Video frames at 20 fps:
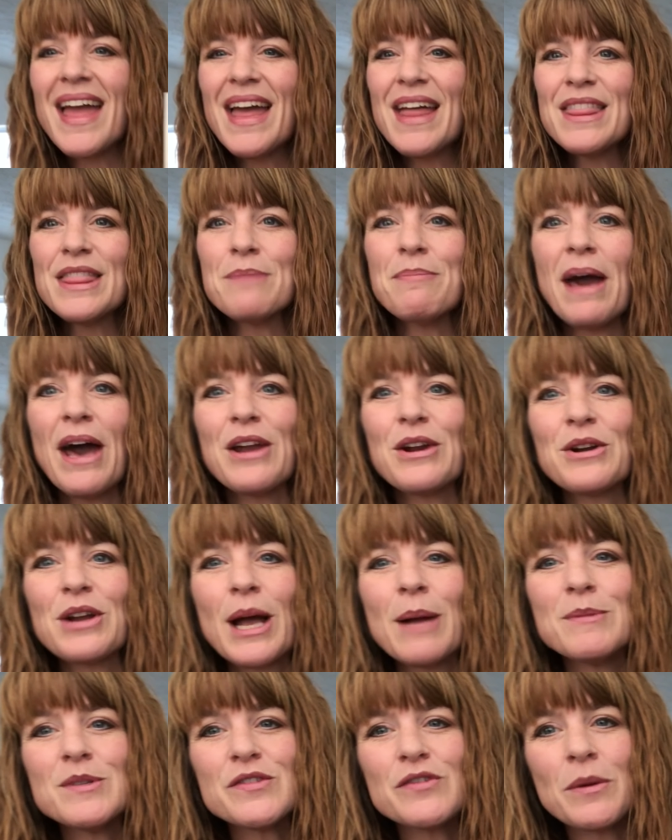the pattern
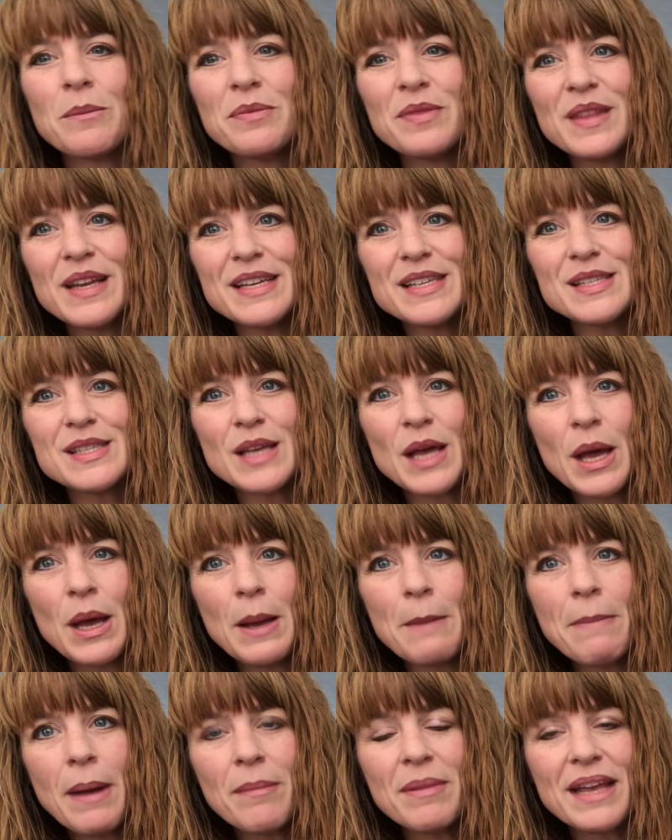comes from this
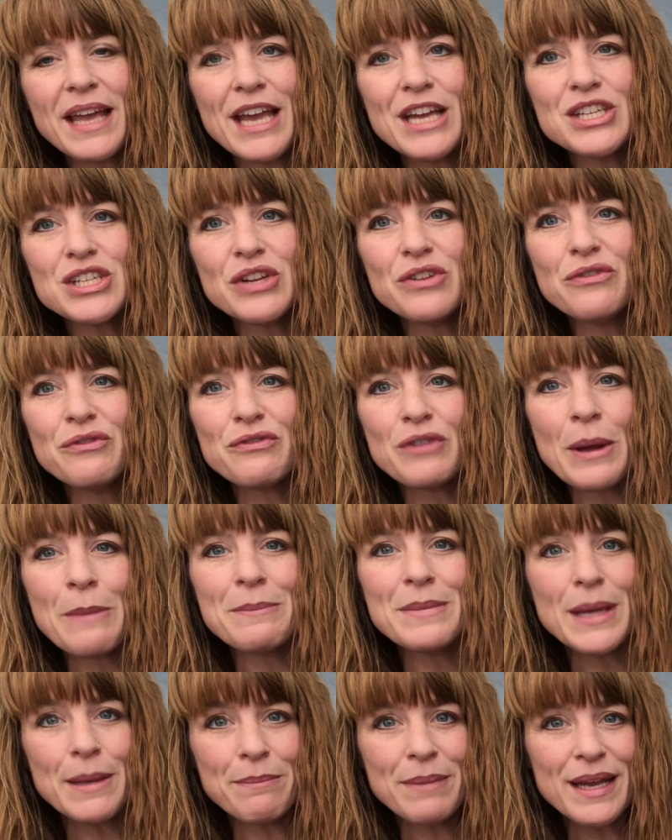publication from
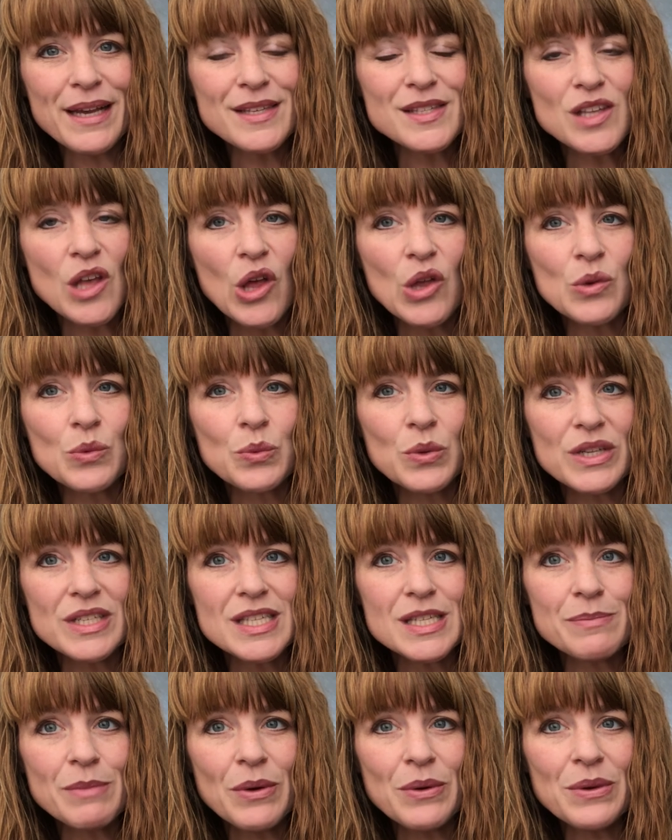Knit Picks called Wood
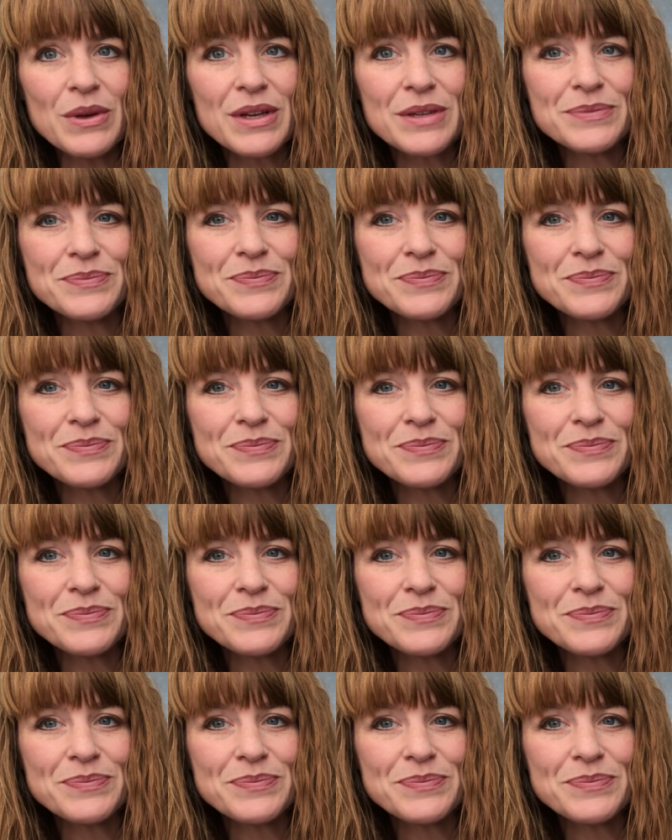Smoke.